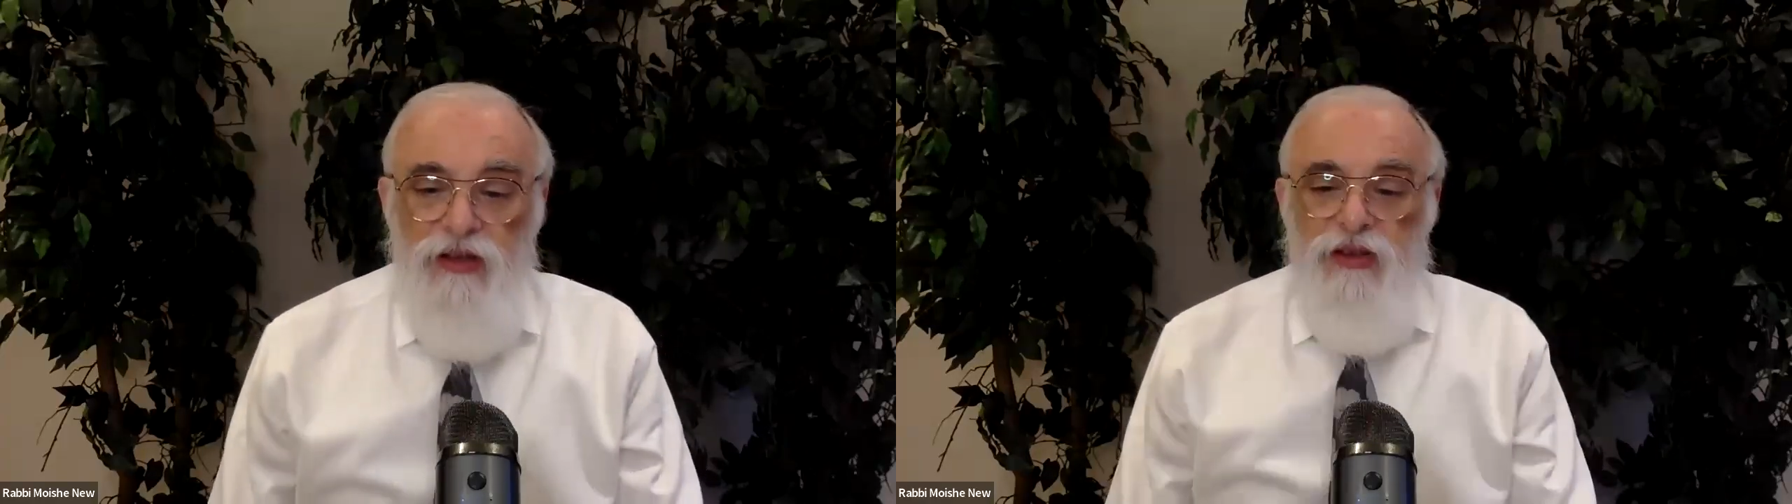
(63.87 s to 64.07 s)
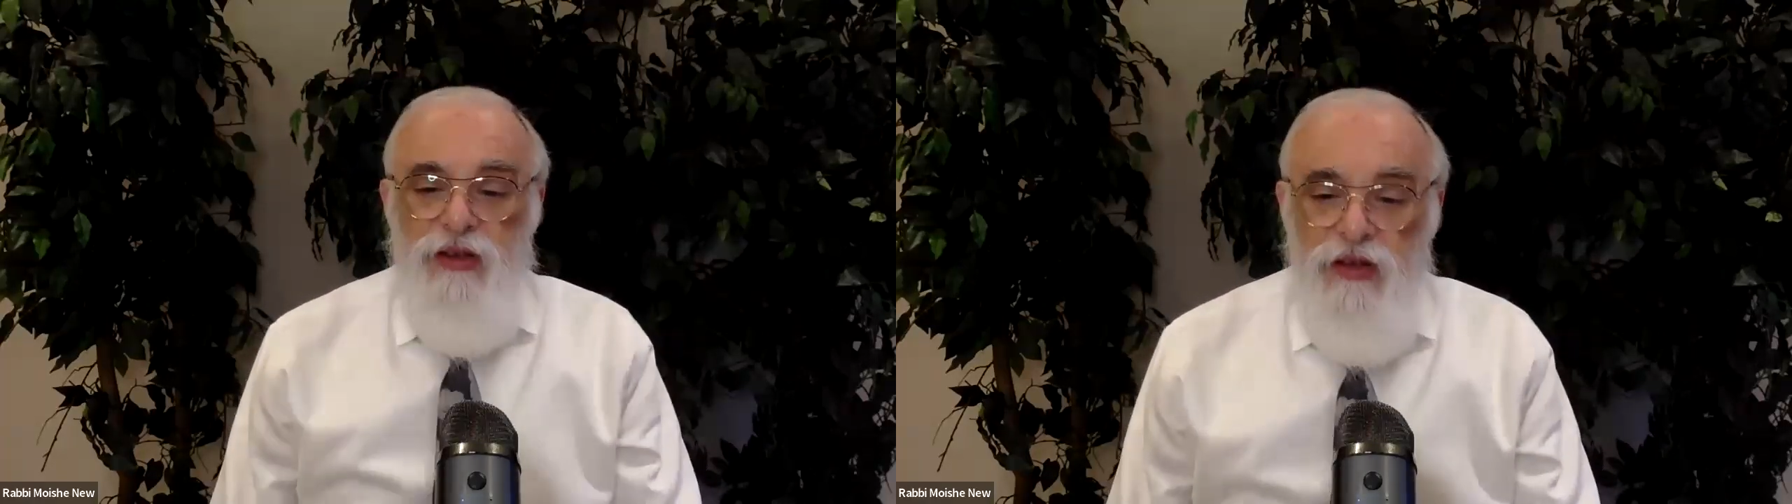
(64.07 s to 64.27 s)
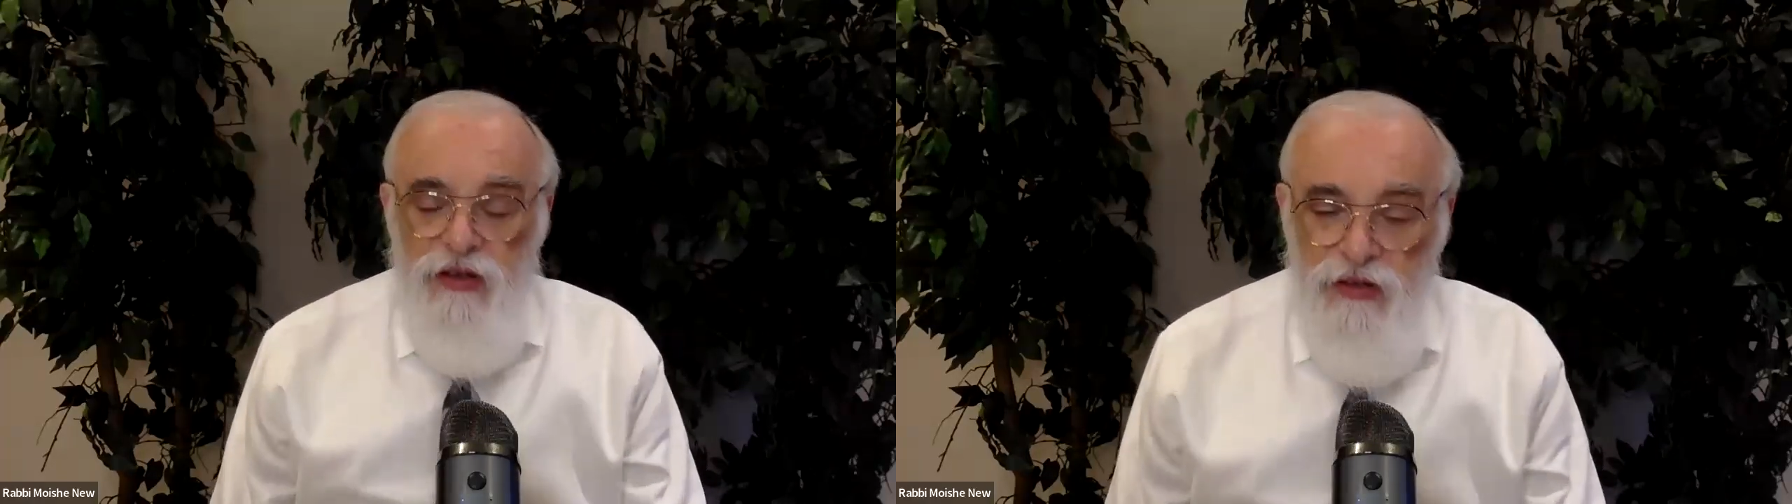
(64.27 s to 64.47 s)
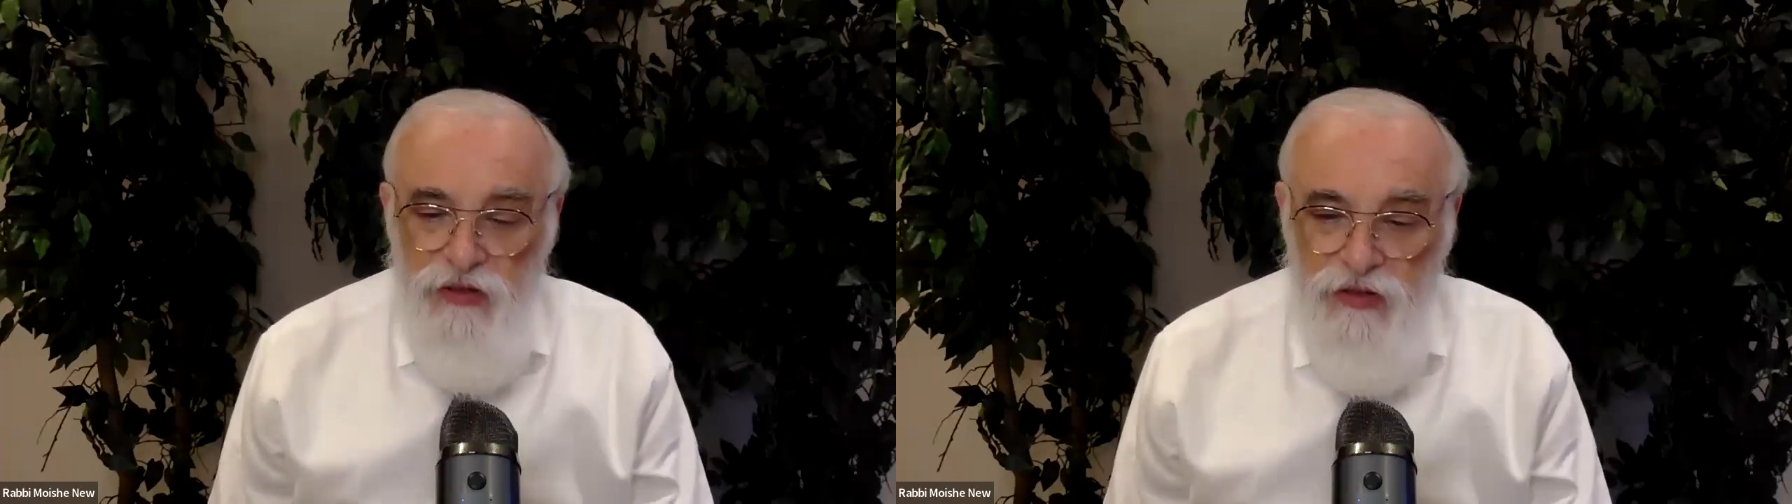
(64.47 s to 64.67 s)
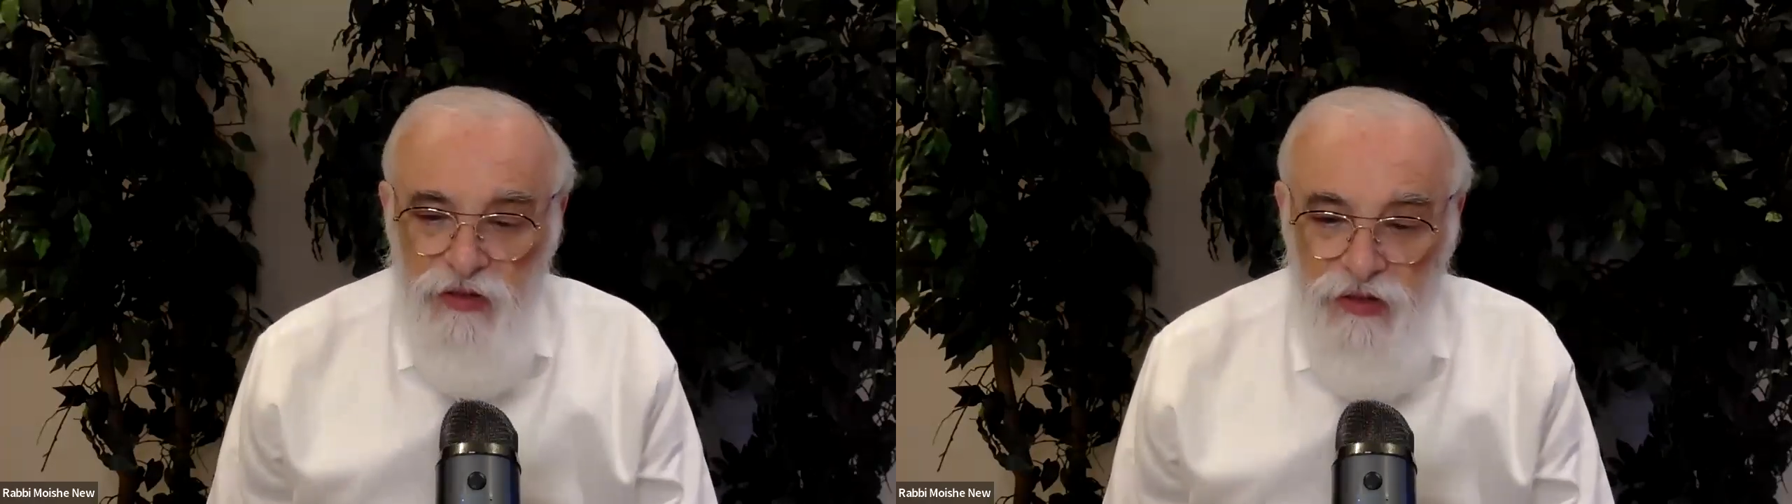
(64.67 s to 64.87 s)
the,
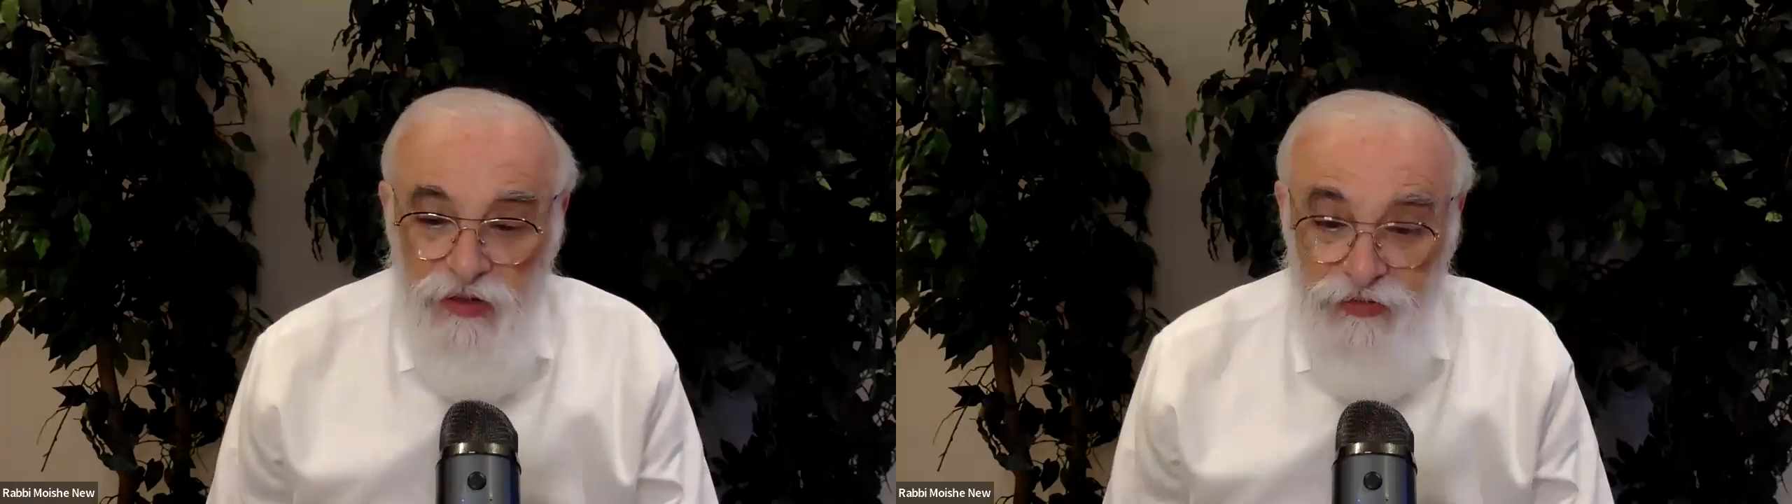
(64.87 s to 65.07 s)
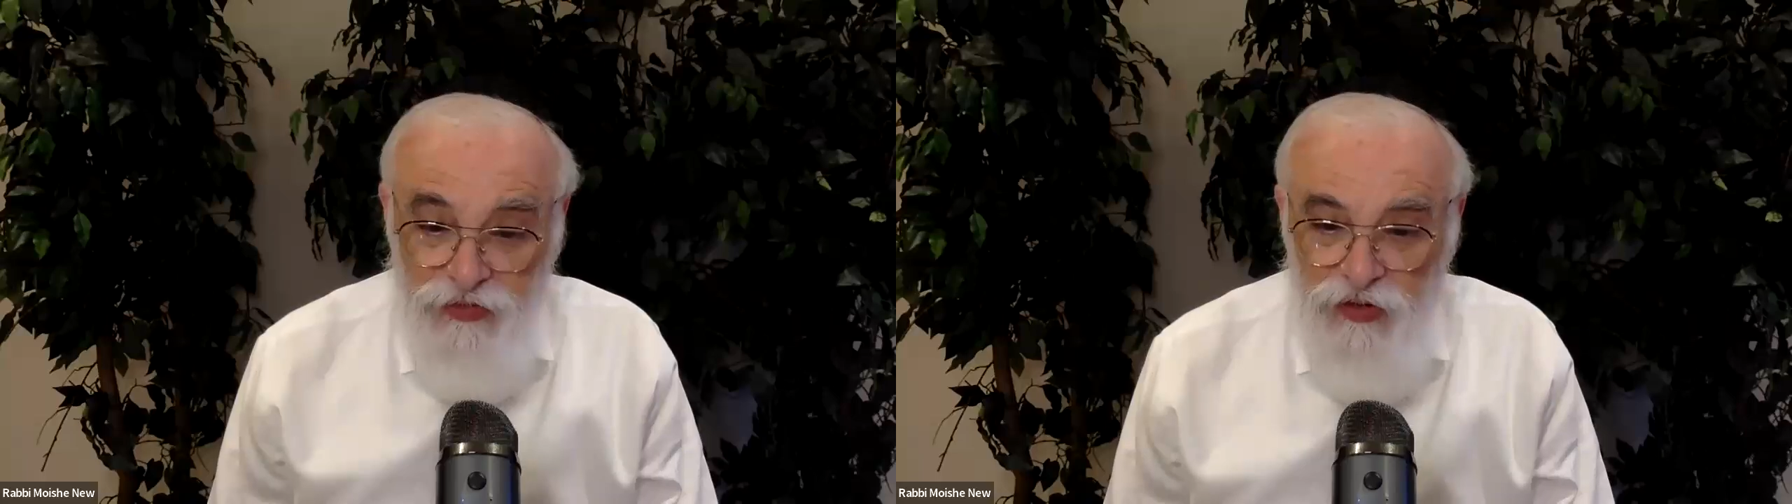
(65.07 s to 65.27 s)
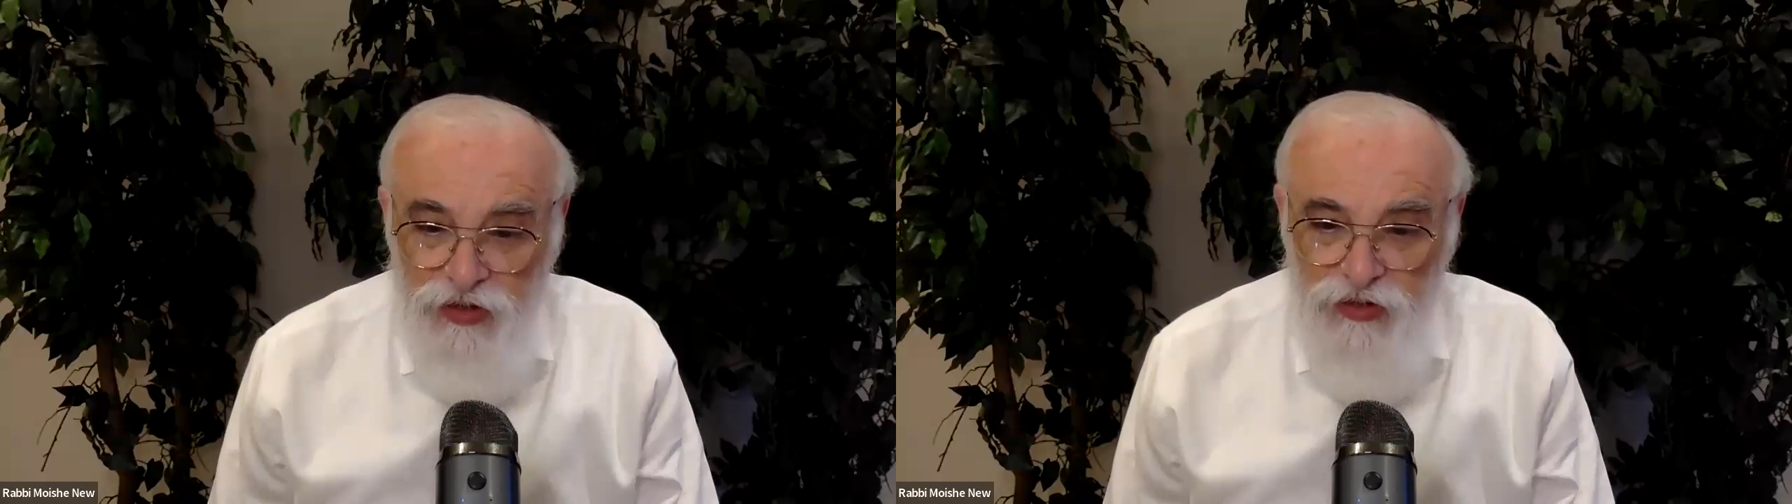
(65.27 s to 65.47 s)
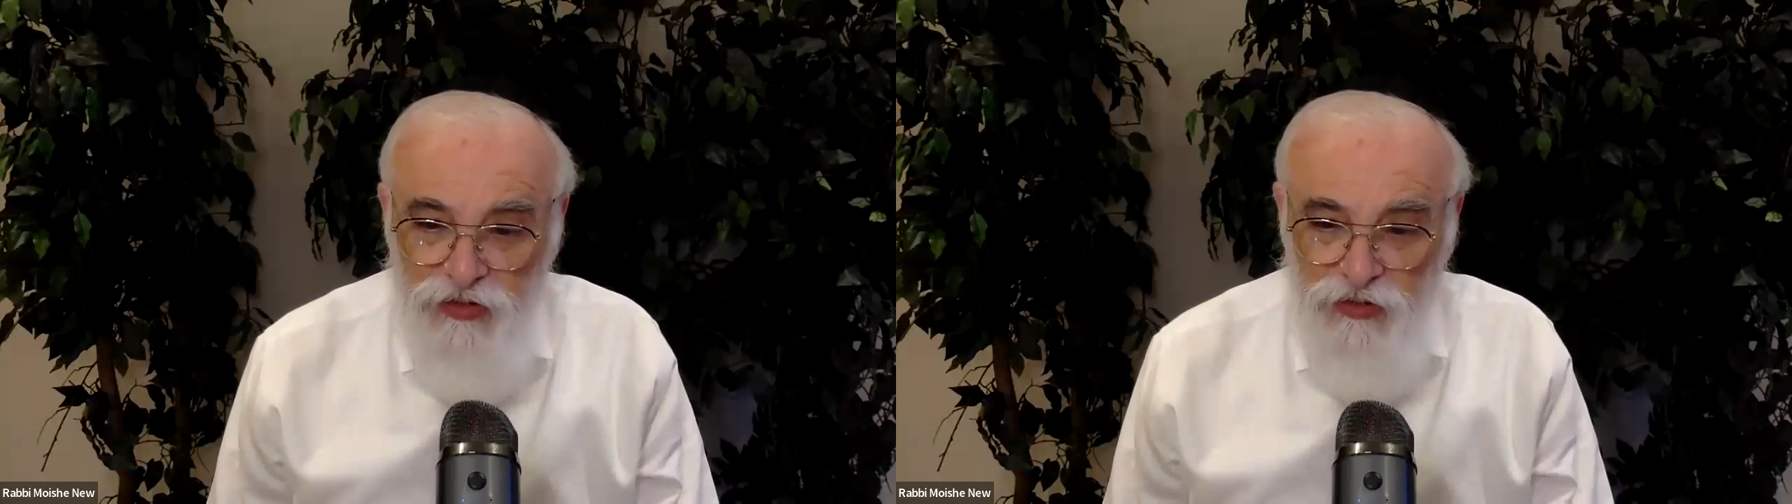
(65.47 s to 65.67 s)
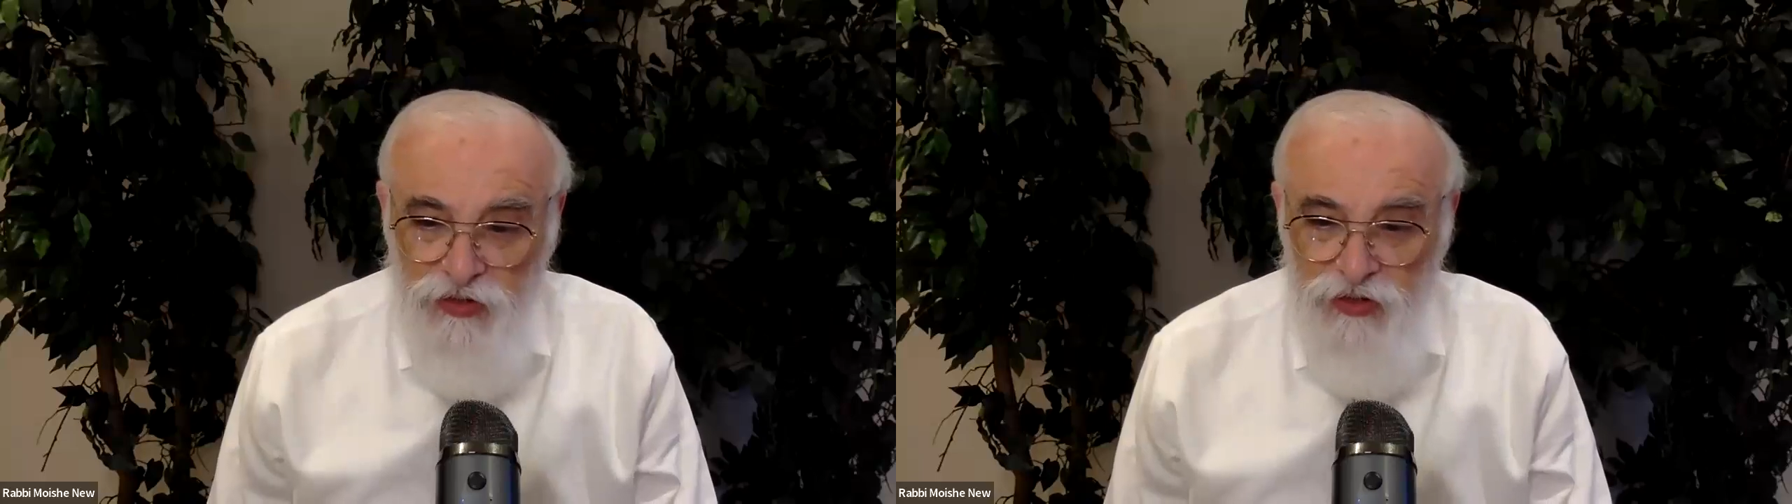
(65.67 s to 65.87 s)
it evokes the
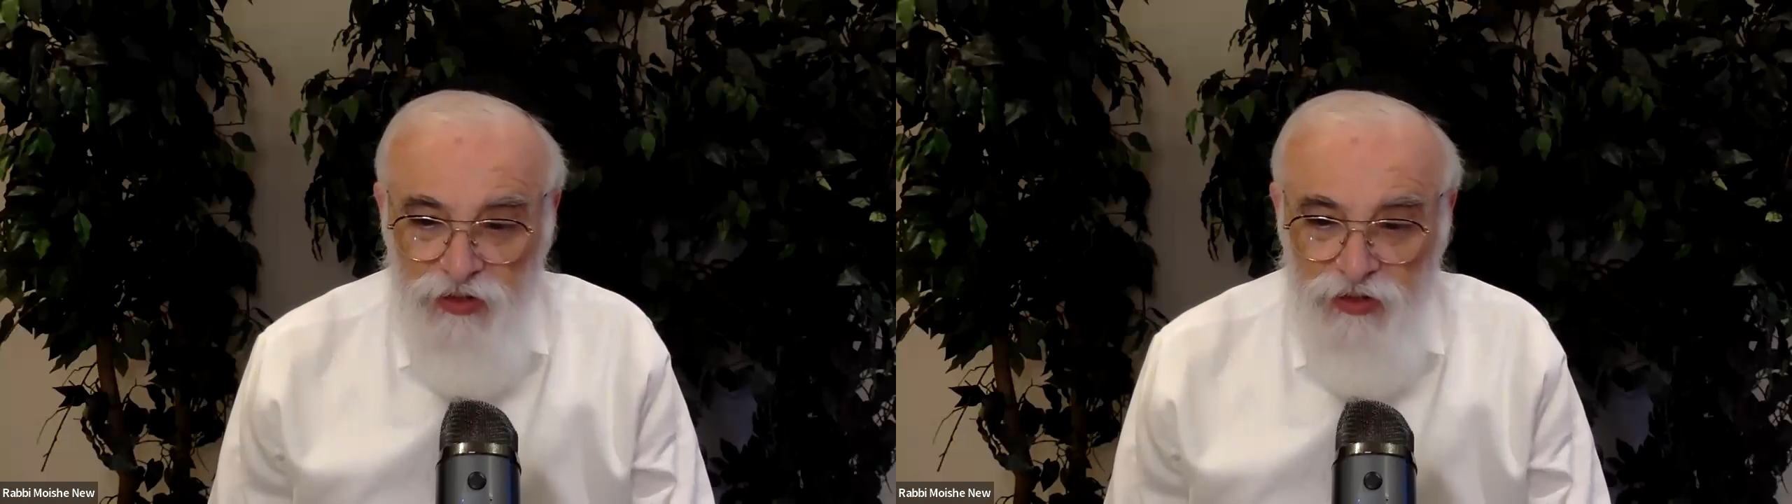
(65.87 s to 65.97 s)
source,